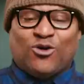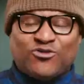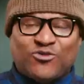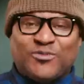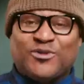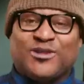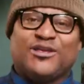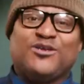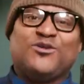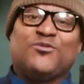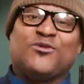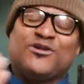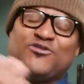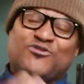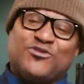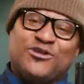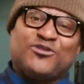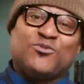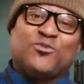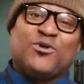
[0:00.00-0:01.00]
Ultimately, you want to
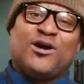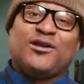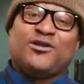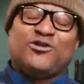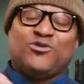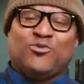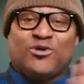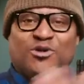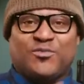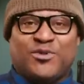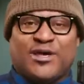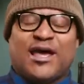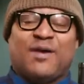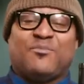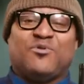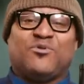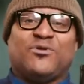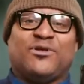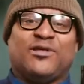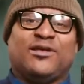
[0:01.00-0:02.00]
drink the wine and you want to be
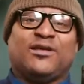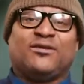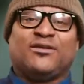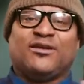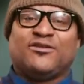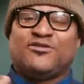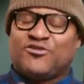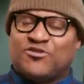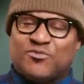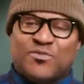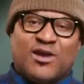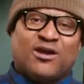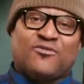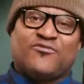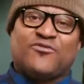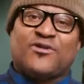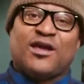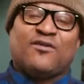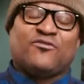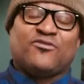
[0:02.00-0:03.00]
happy with it. It doesn't matter
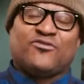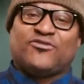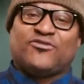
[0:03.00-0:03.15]
if you have a